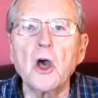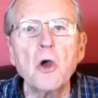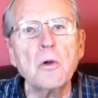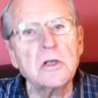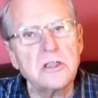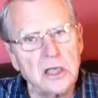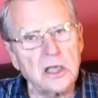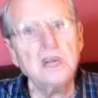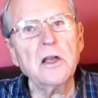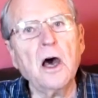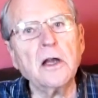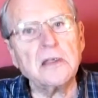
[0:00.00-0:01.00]
who
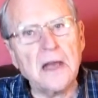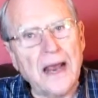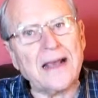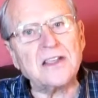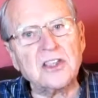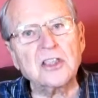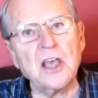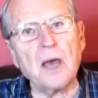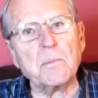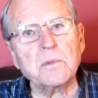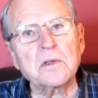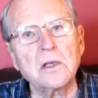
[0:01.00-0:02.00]
did not
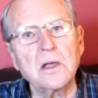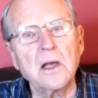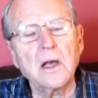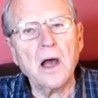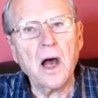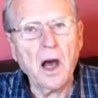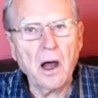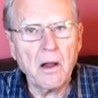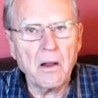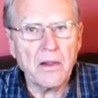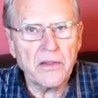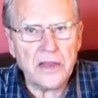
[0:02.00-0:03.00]
accept
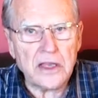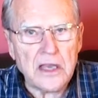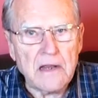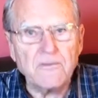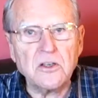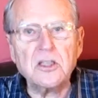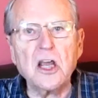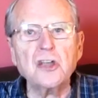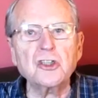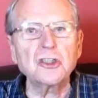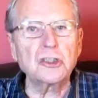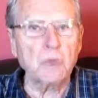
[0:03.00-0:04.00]
the
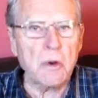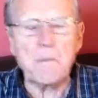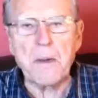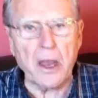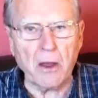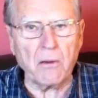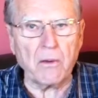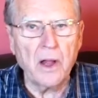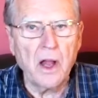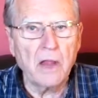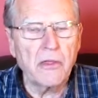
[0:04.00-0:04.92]
invitation to rebel,